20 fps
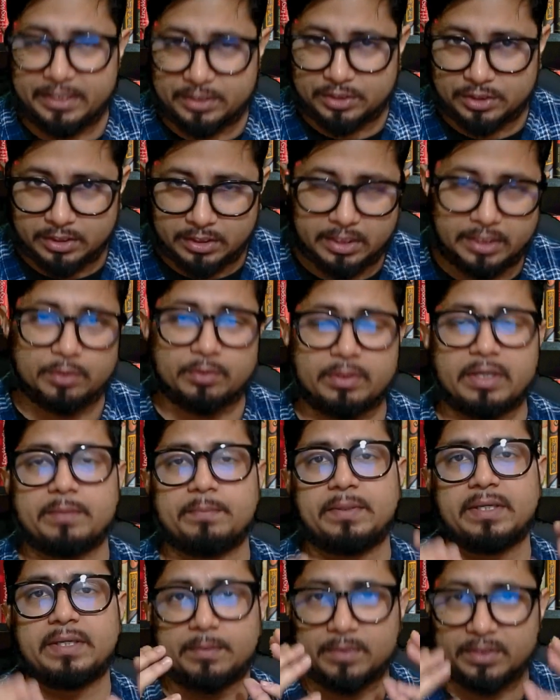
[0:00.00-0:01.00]
lecturer you can
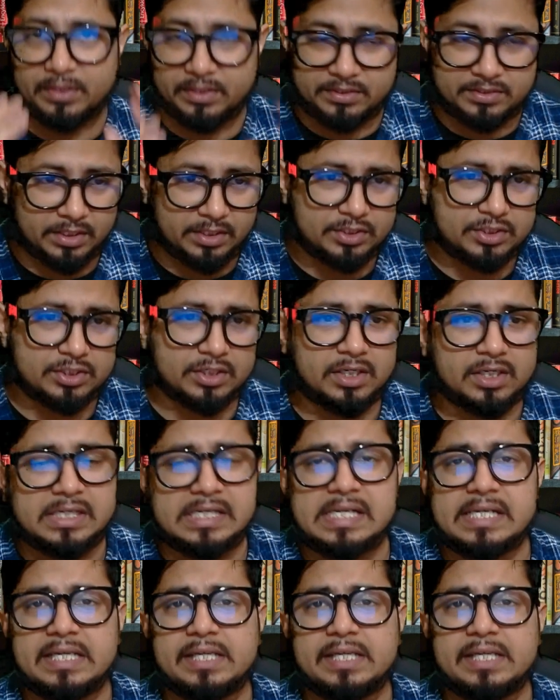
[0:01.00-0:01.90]
become a researcher